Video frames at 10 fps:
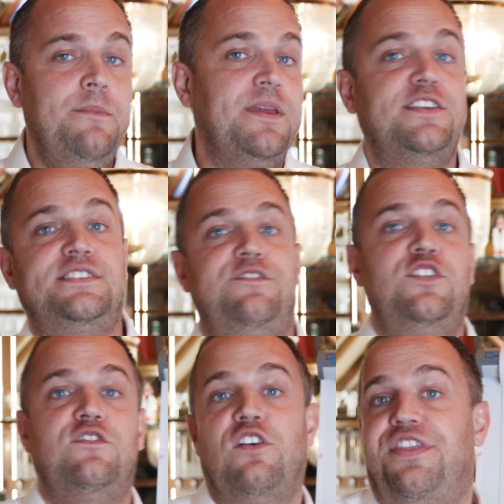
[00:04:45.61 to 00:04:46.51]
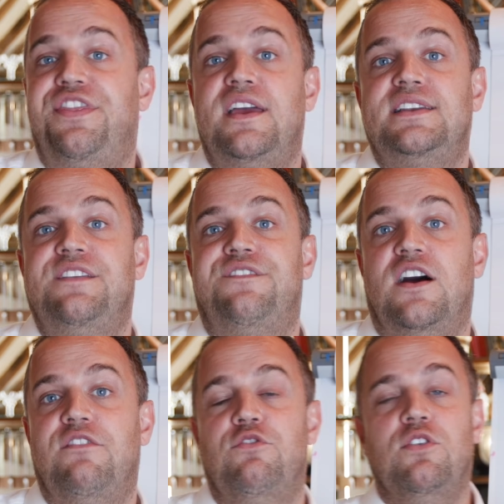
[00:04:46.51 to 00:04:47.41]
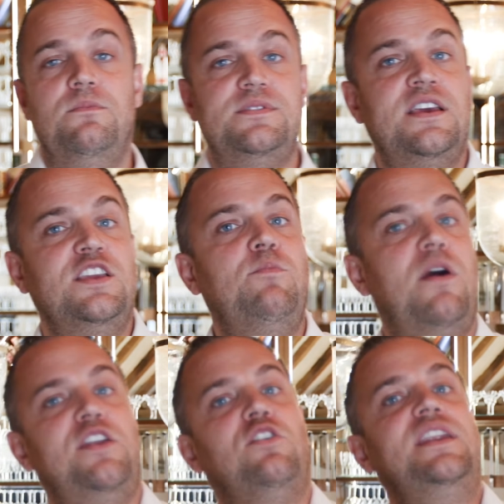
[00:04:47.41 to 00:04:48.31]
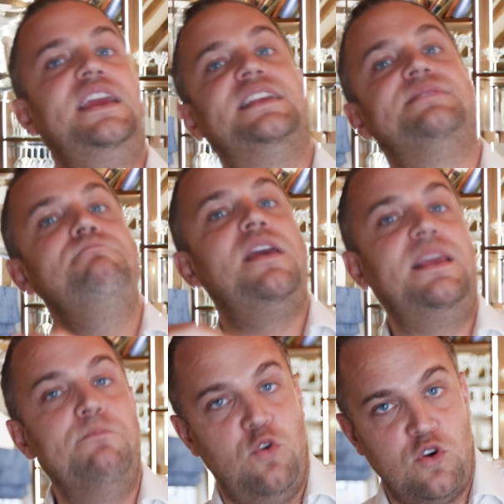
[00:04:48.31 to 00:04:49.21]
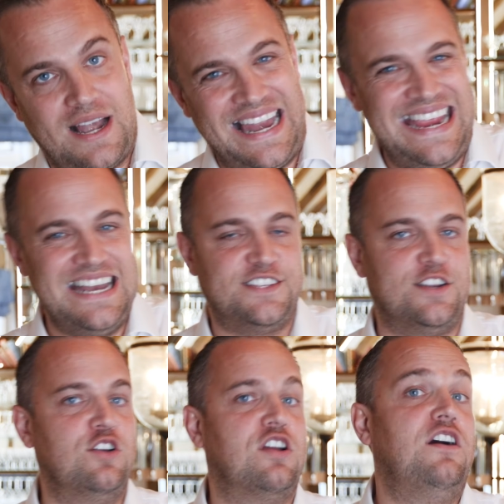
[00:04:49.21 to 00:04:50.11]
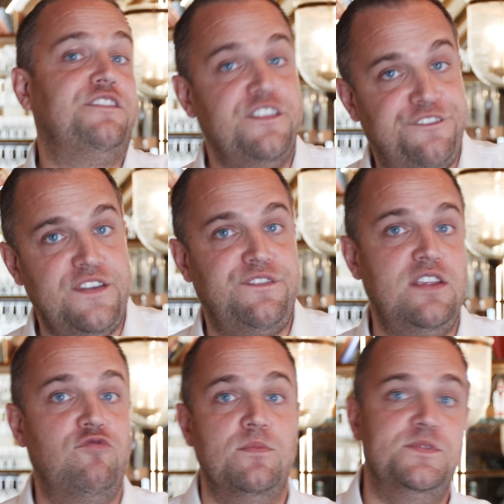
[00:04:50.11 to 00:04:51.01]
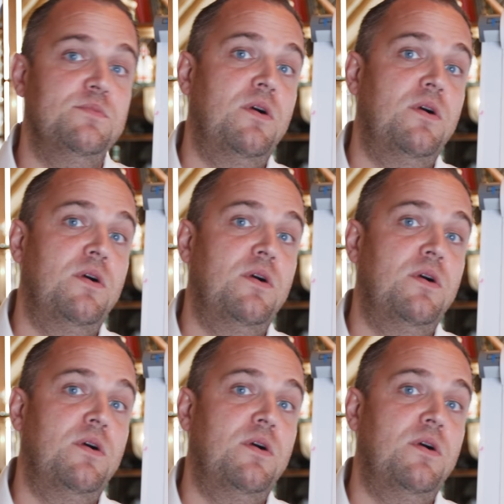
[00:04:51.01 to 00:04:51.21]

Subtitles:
Because if you've got 35 rooms, you might not need as many more cleaners to look after 50 rooms.